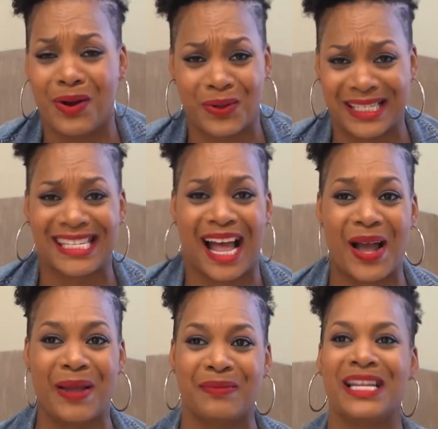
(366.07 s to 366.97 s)
Most
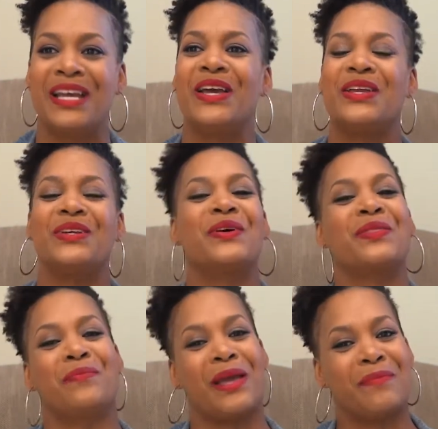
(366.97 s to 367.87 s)
times,
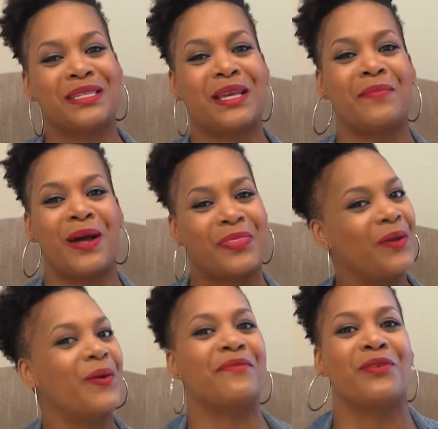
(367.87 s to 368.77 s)
the babies come out, they
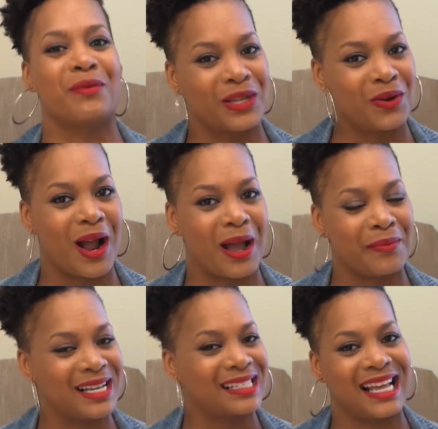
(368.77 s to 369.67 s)
wait for them to cry
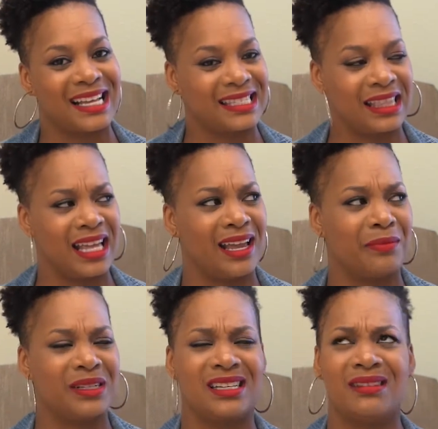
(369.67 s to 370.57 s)
because that's the thing.
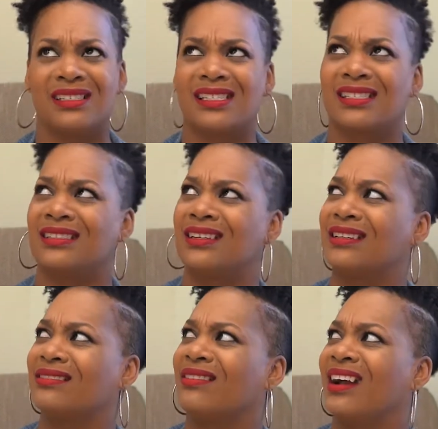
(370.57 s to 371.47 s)
But she was just
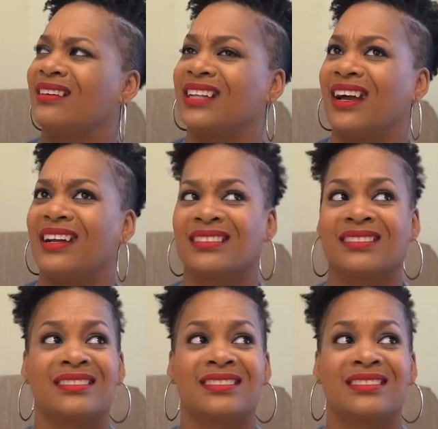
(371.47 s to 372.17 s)
looking around like,